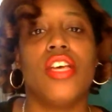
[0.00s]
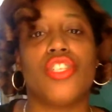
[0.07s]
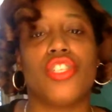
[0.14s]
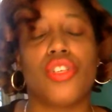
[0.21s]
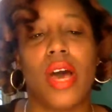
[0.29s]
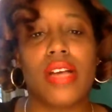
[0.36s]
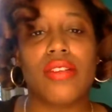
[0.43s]

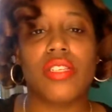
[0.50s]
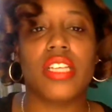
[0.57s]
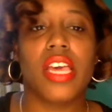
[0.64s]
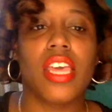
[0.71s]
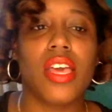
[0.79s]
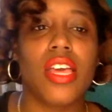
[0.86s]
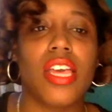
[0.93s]
So, our
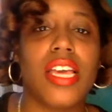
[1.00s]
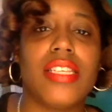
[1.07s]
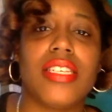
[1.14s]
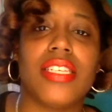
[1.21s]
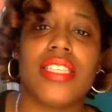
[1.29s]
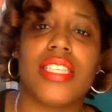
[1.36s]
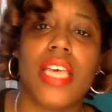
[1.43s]
second
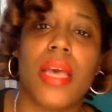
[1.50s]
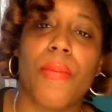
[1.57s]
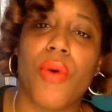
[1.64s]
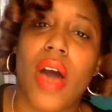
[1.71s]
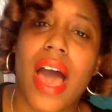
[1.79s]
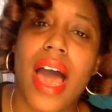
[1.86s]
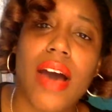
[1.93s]
easy tip
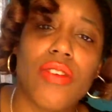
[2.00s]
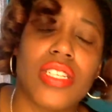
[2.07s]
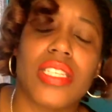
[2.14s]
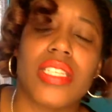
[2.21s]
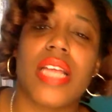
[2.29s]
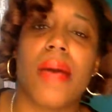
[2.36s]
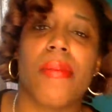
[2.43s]
on how
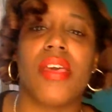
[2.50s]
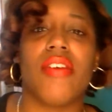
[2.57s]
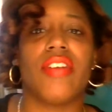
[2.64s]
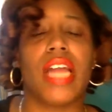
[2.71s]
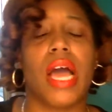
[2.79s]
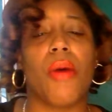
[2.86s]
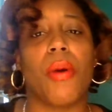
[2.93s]
to stop
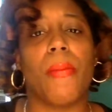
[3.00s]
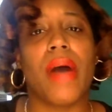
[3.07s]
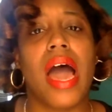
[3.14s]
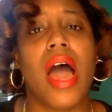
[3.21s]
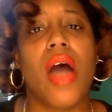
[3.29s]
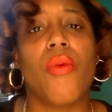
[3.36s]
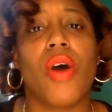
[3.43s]
giving our
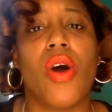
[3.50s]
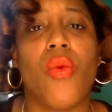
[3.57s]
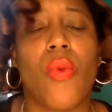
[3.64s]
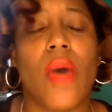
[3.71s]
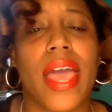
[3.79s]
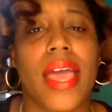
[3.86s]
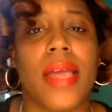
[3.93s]
power
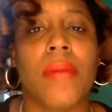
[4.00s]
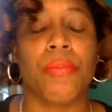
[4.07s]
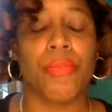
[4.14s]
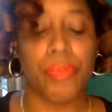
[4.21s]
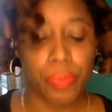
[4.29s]
away,